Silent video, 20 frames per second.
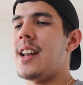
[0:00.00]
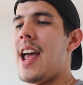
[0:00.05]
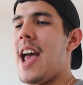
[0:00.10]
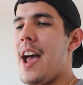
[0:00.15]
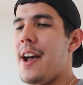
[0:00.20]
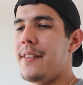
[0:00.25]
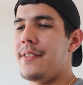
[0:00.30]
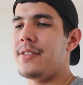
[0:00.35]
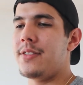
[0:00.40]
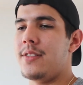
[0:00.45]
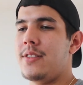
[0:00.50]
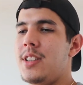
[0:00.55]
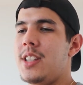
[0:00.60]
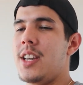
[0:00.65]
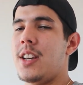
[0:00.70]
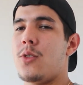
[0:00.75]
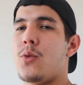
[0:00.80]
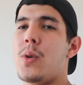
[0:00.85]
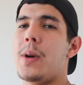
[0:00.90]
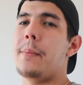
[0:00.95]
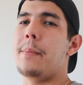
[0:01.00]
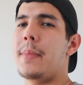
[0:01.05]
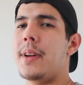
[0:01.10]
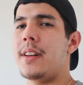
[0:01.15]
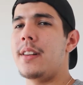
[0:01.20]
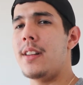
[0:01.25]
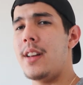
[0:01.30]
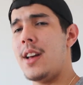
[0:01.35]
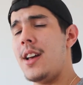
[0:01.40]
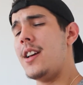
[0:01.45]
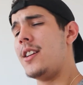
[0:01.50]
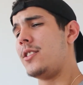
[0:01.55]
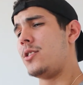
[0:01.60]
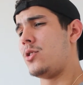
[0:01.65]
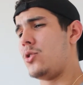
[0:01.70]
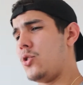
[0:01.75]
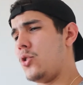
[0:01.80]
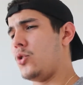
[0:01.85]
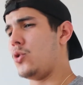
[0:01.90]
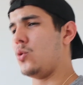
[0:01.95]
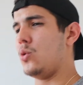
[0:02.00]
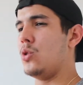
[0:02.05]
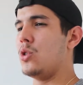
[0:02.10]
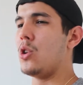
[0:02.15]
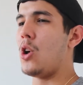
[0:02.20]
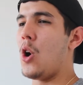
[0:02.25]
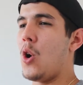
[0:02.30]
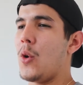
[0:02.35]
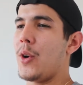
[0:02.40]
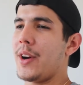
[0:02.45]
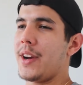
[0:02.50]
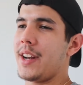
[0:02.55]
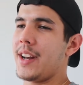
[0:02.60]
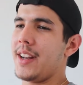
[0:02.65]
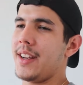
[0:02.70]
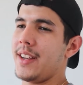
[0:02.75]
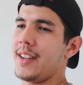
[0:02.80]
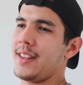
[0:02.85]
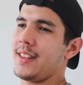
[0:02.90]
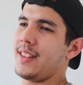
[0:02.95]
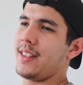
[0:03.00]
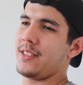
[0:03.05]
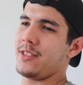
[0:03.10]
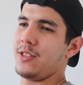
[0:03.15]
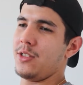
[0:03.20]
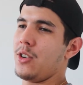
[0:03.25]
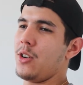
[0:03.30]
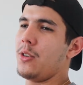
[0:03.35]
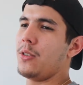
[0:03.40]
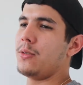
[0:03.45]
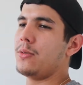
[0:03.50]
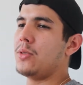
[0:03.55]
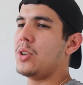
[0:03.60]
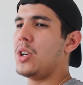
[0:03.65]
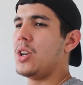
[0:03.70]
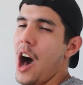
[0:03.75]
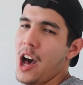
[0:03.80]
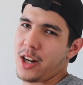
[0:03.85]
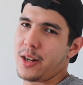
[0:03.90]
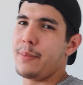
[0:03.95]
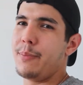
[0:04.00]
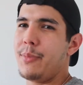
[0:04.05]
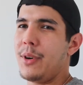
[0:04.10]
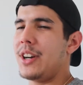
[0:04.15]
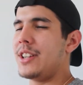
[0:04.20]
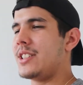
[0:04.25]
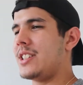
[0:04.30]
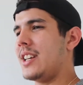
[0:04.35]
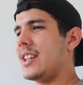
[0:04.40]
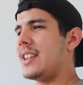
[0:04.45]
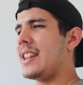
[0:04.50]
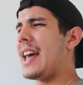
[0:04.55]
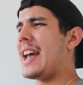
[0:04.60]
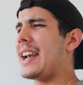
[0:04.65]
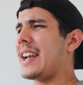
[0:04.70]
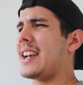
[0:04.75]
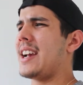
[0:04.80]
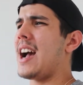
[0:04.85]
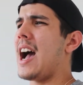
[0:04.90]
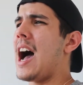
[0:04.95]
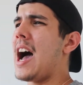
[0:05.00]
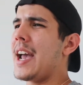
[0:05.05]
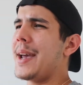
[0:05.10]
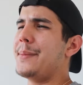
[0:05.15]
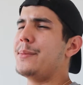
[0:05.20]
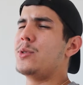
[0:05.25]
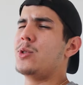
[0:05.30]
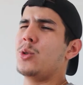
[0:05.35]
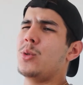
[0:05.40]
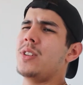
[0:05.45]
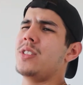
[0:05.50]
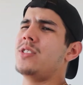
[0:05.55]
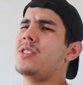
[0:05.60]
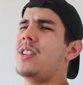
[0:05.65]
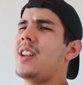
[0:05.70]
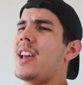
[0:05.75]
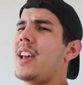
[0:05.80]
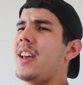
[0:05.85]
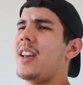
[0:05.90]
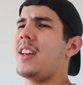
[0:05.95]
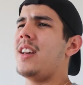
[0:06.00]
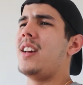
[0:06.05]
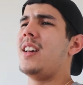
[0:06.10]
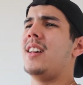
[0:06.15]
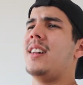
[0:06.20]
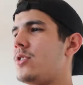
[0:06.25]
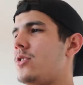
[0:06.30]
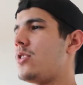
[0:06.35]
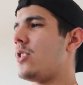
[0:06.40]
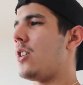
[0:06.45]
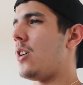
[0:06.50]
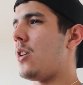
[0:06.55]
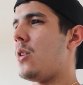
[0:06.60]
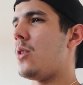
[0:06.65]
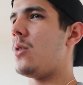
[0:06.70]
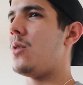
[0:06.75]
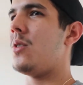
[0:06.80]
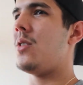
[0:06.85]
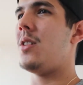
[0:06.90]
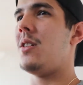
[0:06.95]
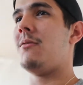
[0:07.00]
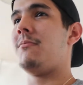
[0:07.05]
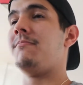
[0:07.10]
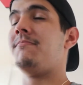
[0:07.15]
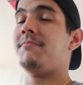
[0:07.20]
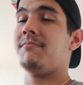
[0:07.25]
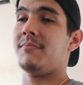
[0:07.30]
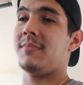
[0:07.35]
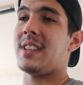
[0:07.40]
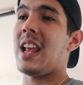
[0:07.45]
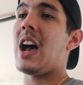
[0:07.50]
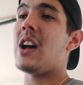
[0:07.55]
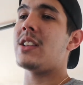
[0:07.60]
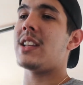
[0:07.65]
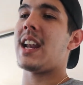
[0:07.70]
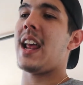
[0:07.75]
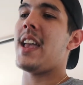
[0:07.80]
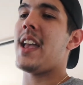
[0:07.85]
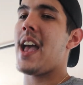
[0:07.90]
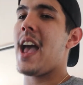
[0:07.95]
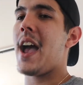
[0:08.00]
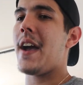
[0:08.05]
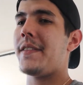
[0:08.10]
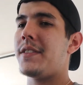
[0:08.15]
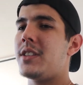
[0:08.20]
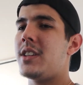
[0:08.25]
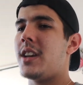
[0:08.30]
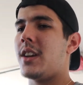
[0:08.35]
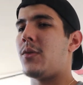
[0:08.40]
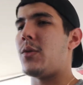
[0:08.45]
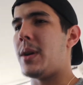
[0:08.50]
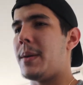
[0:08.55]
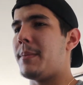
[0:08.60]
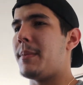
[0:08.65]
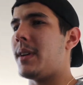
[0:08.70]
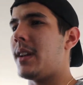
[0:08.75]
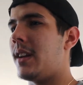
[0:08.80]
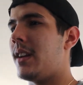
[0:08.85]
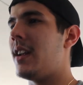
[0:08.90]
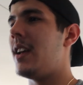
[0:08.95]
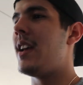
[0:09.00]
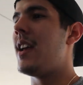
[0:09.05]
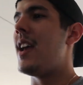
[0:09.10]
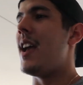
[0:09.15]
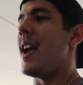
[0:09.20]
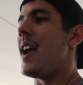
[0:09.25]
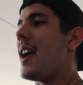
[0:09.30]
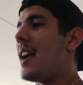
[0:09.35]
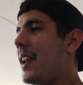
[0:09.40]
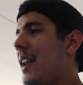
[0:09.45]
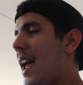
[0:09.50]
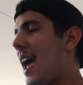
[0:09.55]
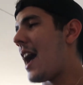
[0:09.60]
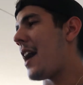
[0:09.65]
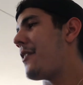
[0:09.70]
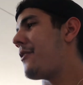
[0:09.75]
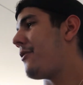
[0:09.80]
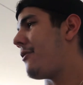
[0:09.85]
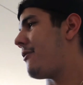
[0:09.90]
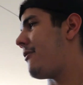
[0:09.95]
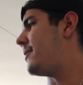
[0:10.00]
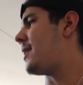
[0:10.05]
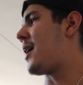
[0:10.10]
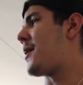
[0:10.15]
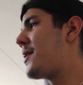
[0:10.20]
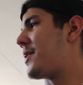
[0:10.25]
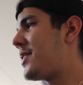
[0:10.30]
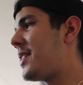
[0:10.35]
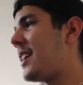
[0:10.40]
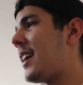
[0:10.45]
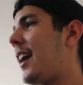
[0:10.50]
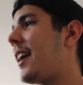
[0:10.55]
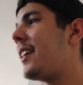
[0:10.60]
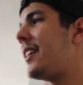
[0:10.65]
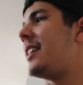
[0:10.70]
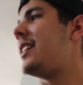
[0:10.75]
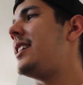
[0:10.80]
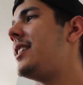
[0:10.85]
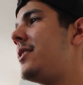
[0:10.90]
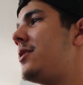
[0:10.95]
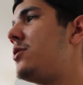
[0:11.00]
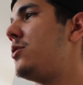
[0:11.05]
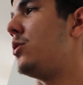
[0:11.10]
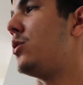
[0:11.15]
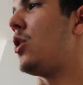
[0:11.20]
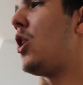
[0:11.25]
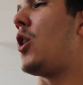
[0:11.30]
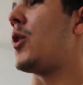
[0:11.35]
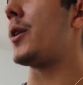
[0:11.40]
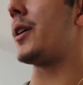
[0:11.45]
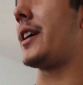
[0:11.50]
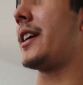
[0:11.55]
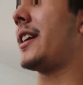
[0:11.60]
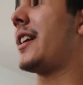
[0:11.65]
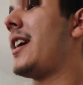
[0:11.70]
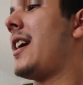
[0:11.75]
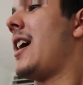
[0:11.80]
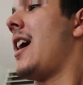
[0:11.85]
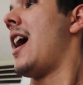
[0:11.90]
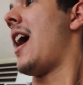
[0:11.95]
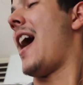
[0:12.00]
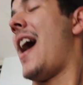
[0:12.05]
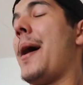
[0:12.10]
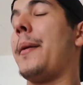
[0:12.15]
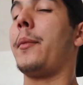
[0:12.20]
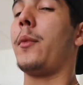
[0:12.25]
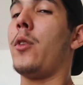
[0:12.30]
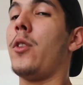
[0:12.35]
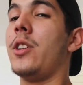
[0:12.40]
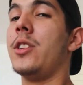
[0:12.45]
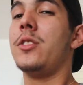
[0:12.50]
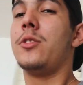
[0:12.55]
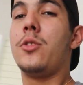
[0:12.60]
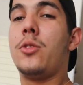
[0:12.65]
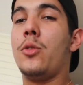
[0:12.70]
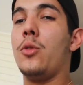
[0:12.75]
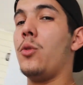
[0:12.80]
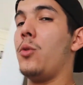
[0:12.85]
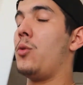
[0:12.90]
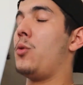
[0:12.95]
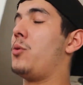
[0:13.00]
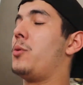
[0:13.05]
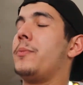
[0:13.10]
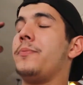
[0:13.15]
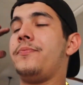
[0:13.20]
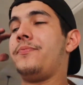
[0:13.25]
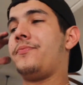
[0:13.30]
have the equipment to lower it, you know, on a budget like I am doing today. So now that I have the equipment, and have everything I need to lower it, I'm going to